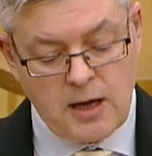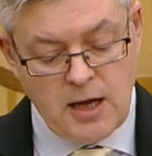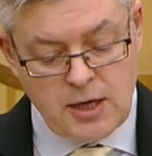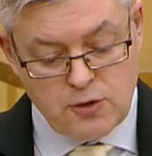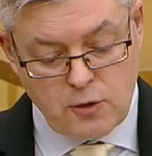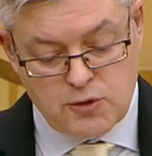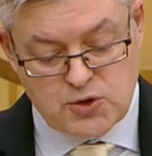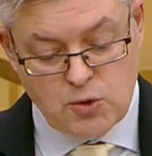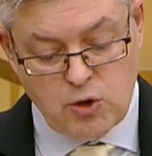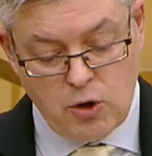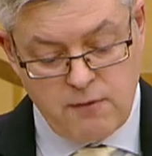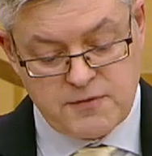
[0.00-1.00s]
and
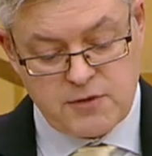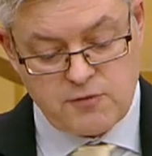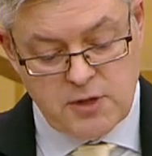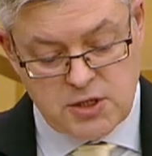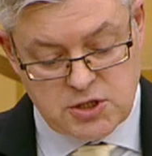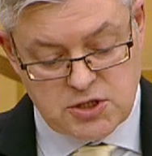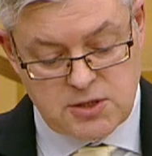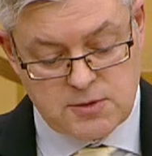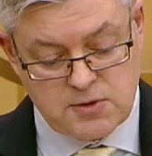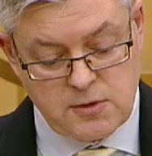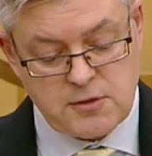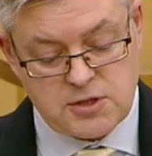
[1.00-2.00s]
also confident
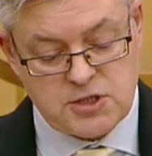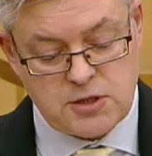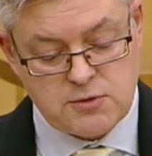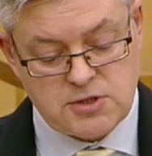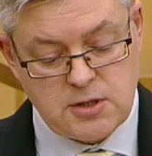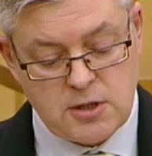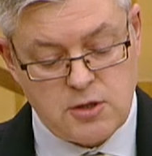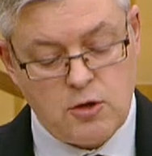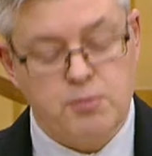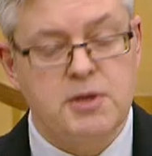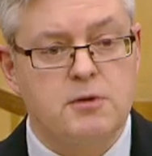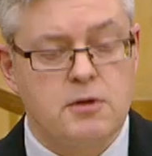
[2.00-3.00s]
relationships with other children,
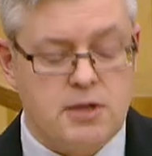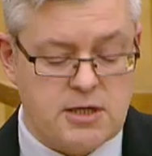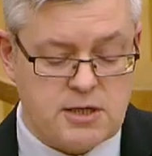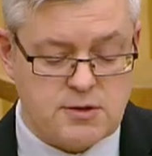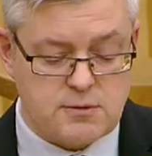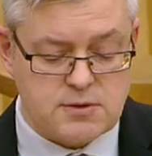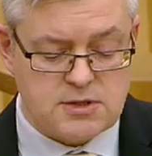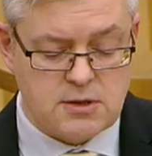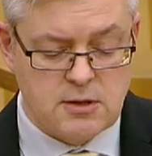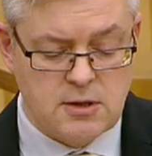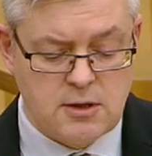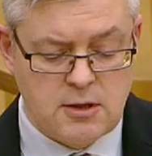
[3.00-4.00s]
young people and adults.
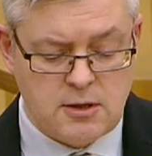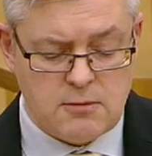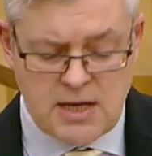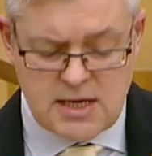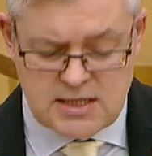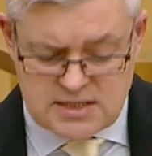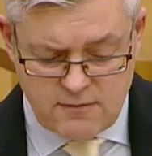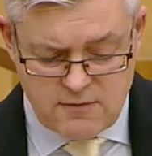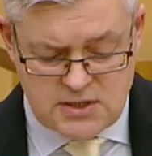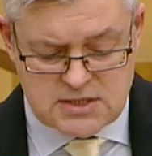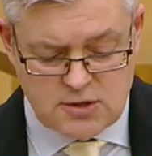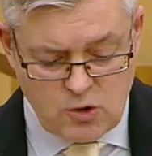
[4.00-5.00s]
Many
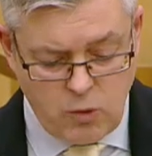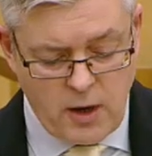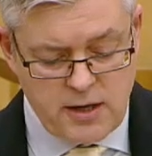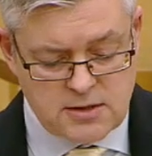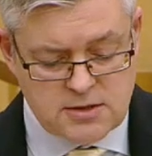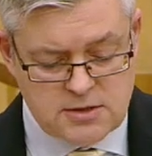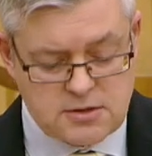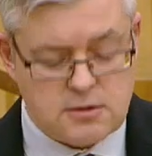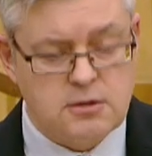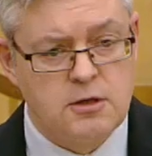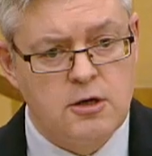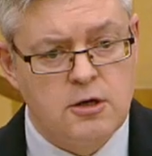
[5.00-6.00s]
activities are required
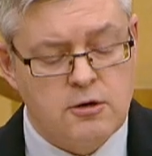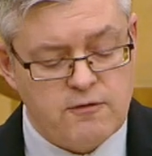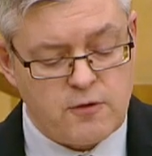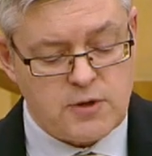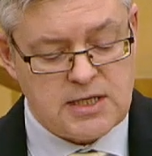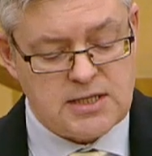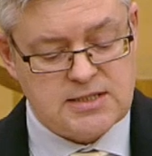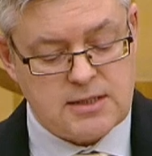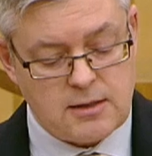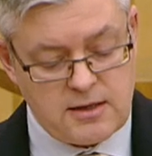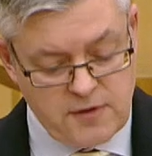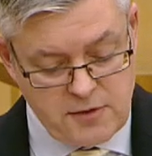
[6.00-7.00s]
to fully
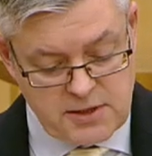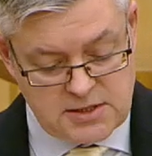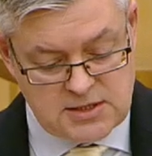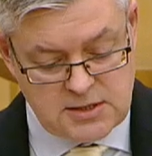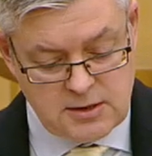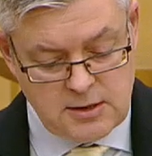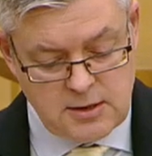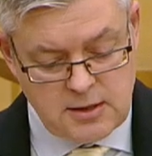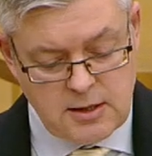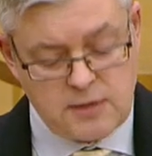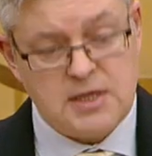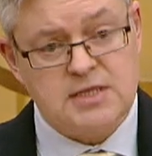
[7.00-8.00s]
deliver this,
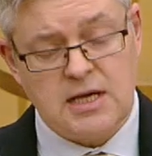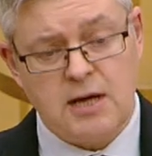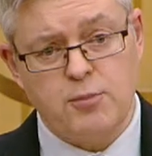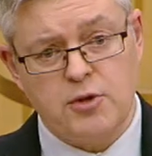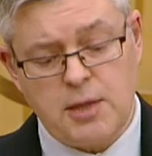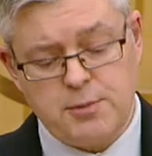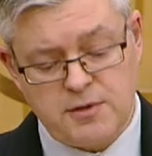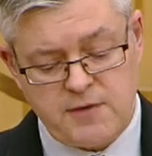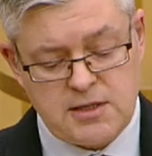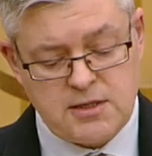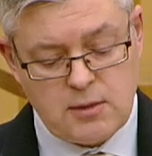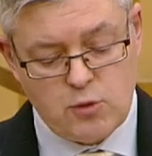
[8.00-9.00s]
and the example that I
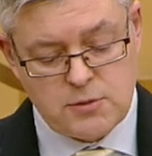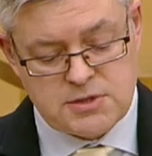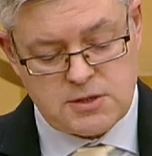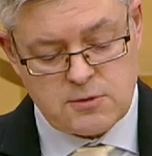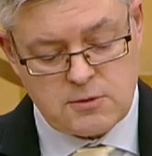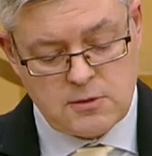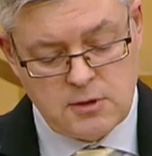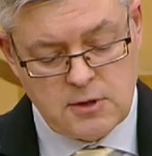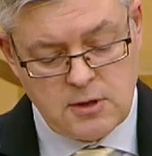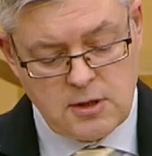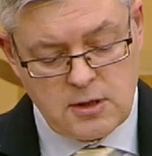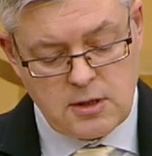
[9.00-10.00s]
provided a moment ago
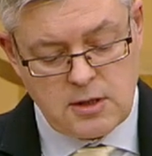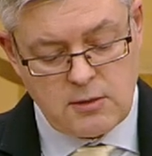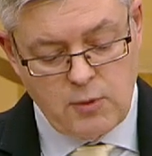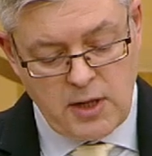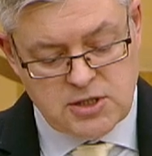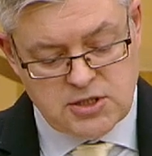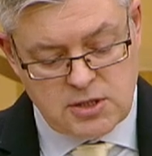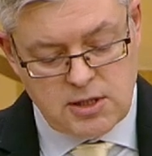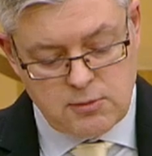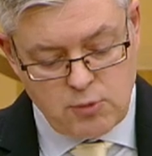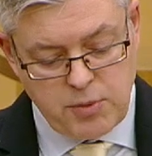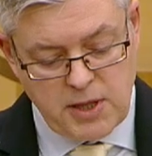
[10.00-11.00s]

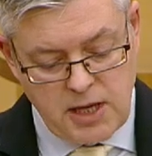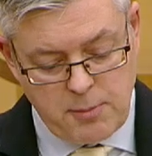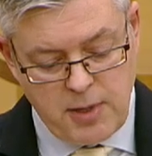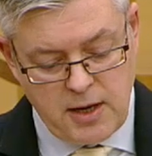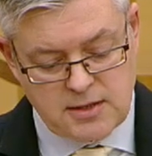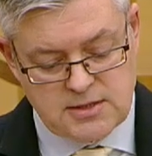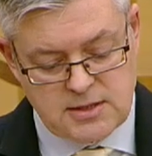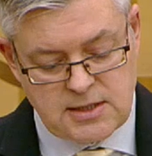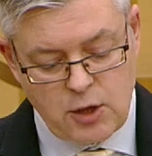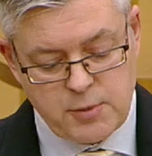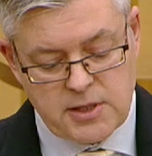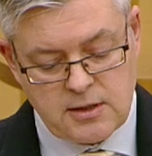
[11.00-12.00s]
will play a part in
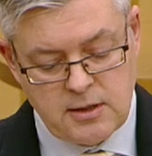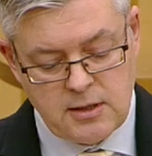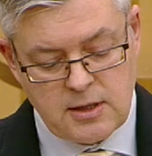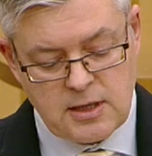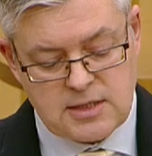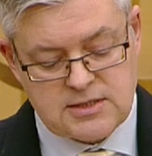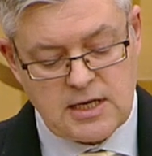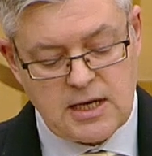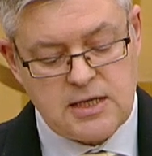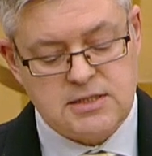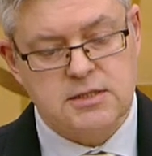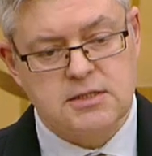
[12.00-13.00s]
helping
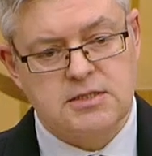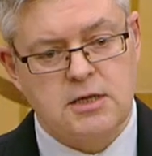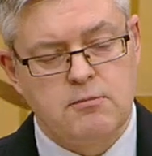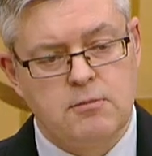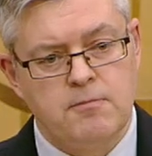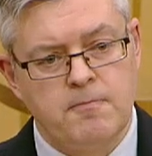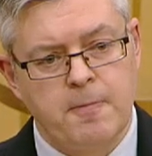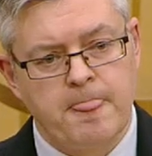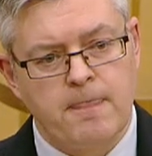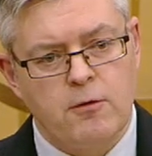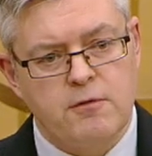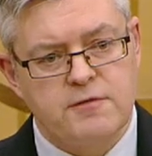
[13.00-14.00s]
address some
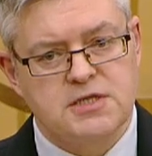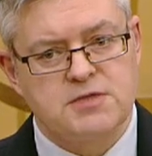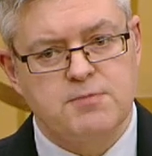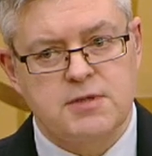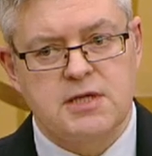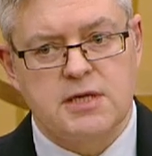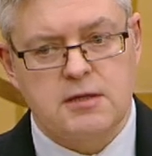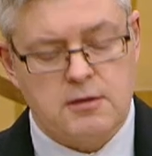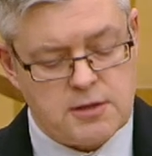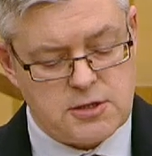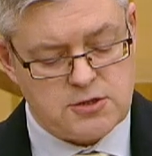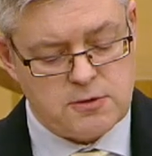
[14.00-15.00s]
of this
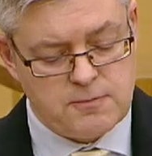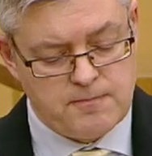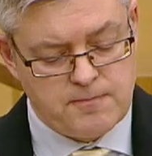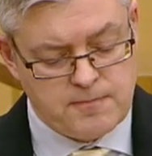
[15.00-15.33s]
particular issue.